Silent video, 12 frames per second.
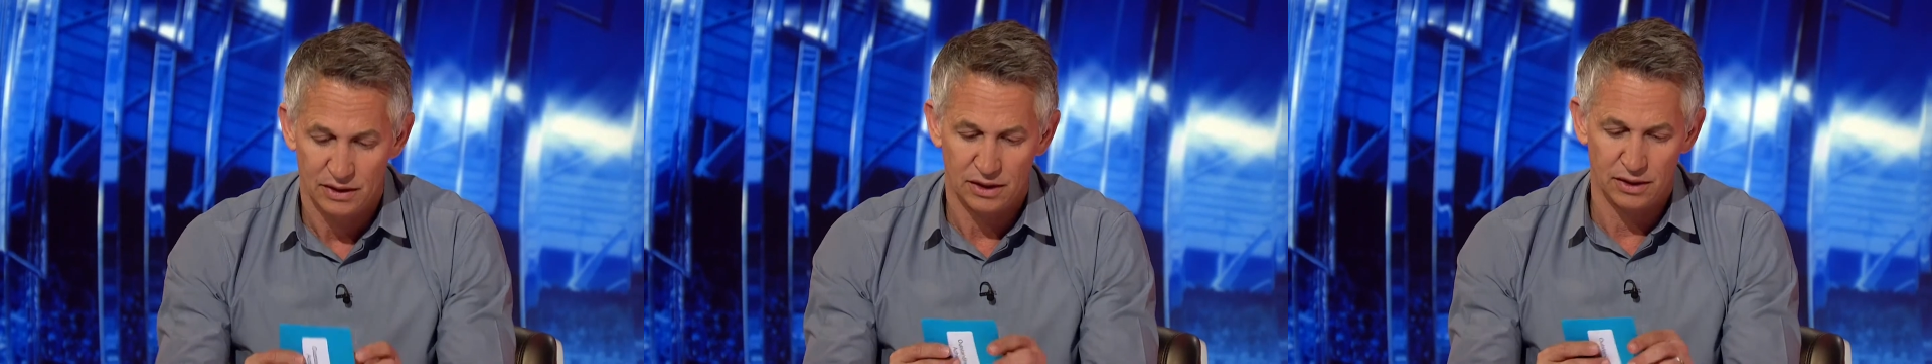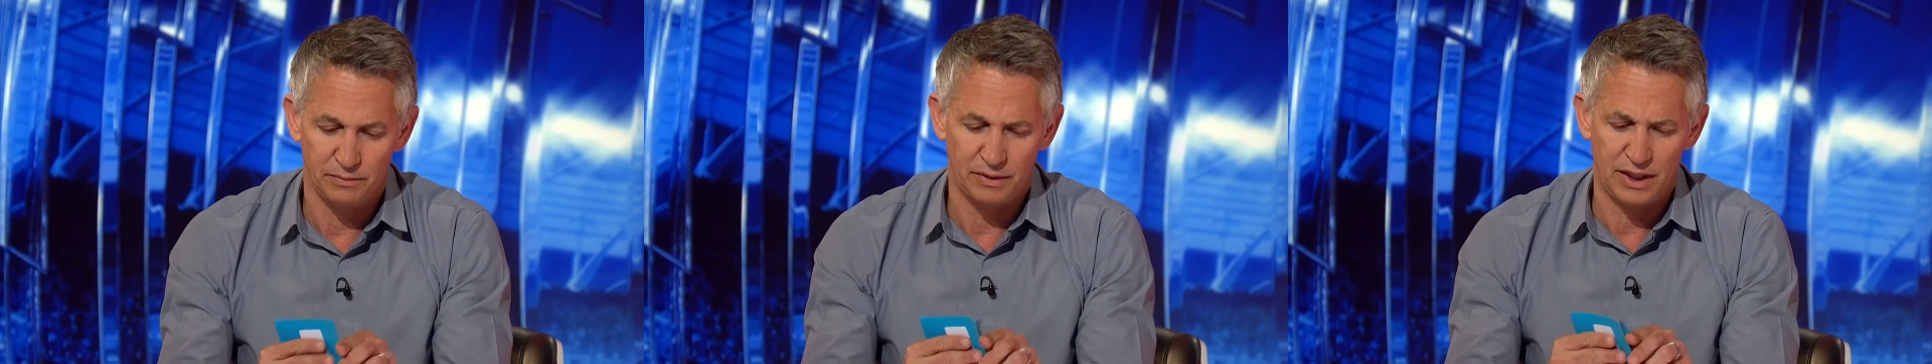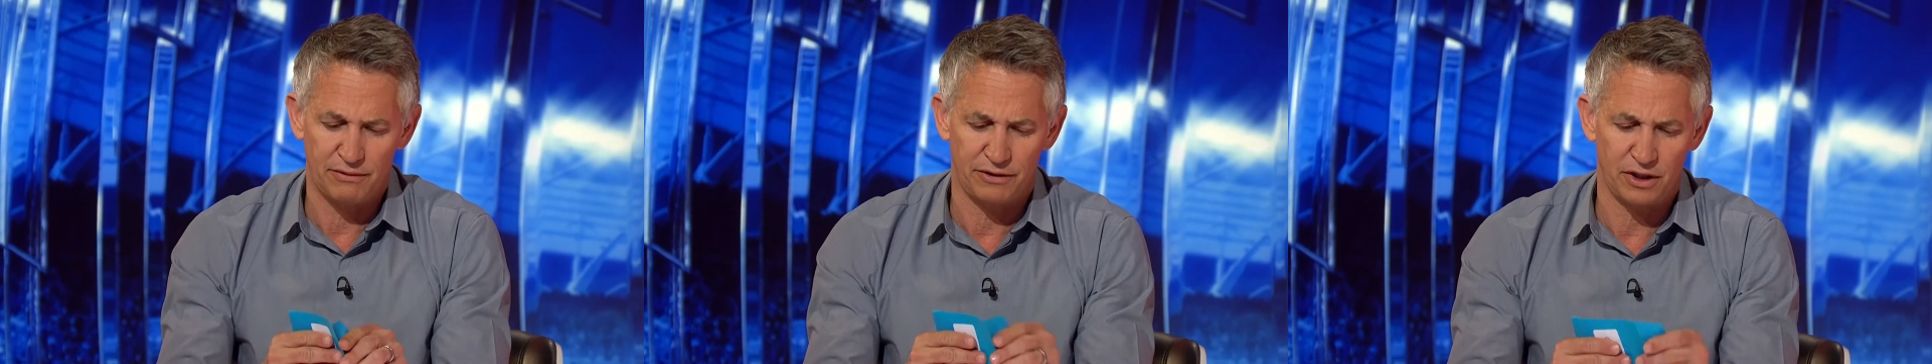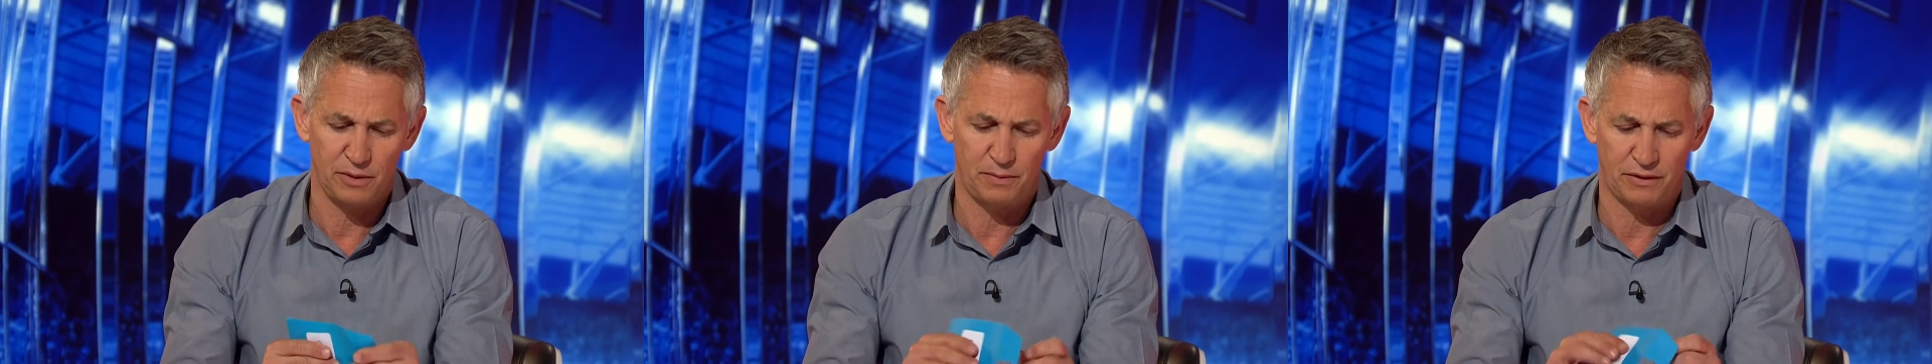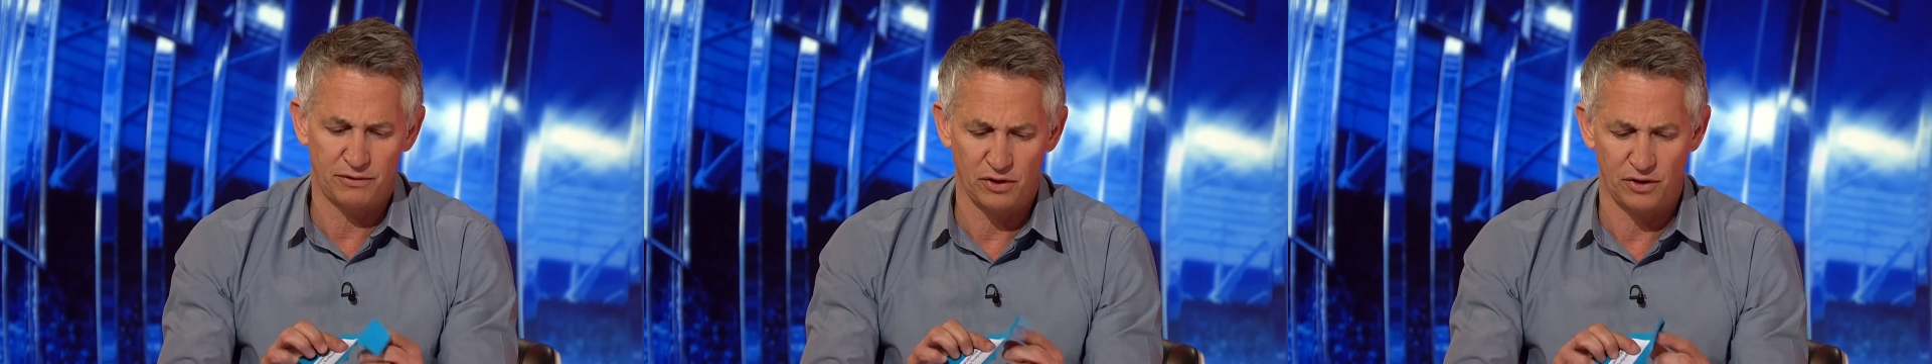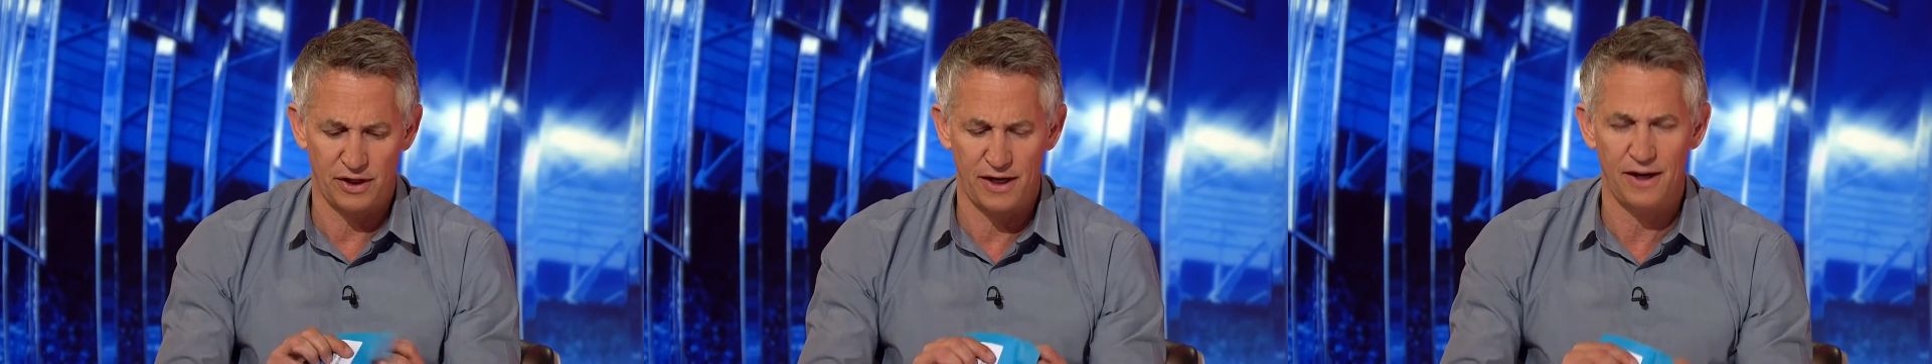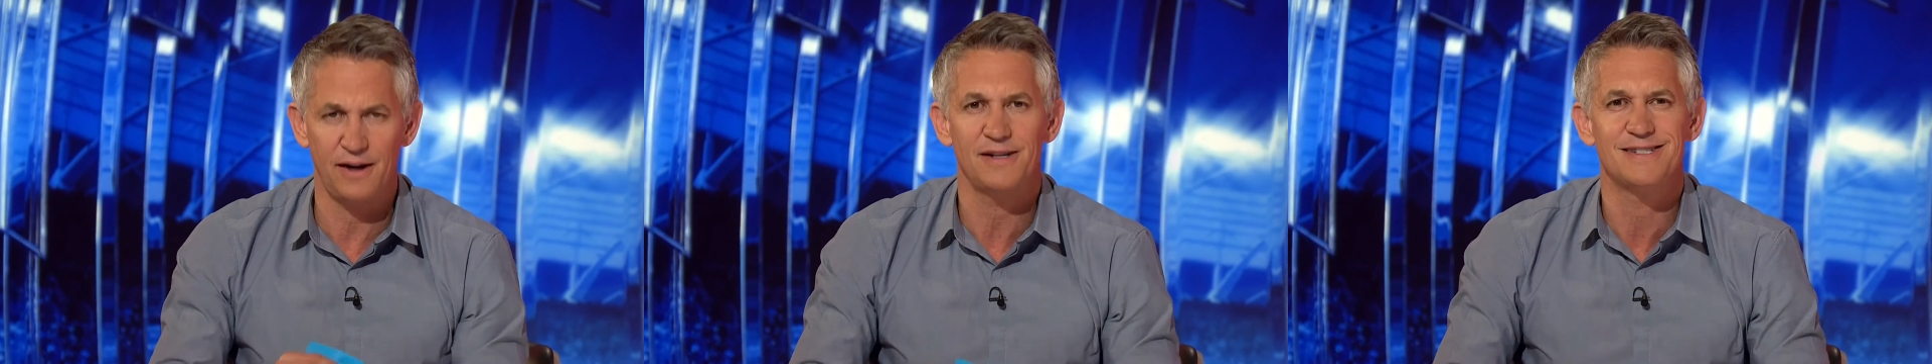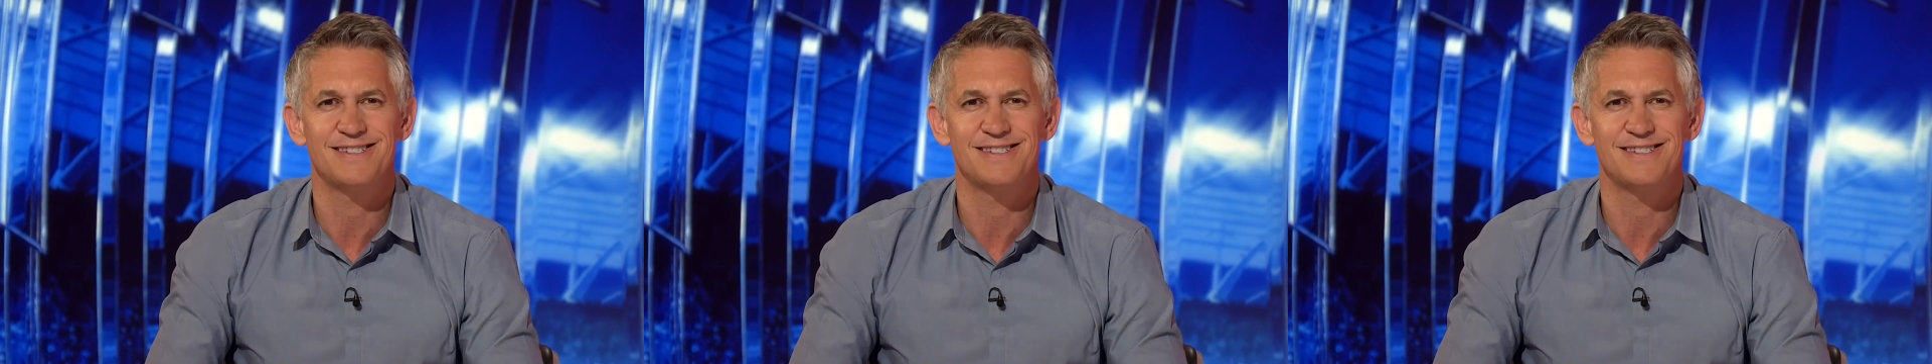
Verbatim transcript: open the envelope I've got here.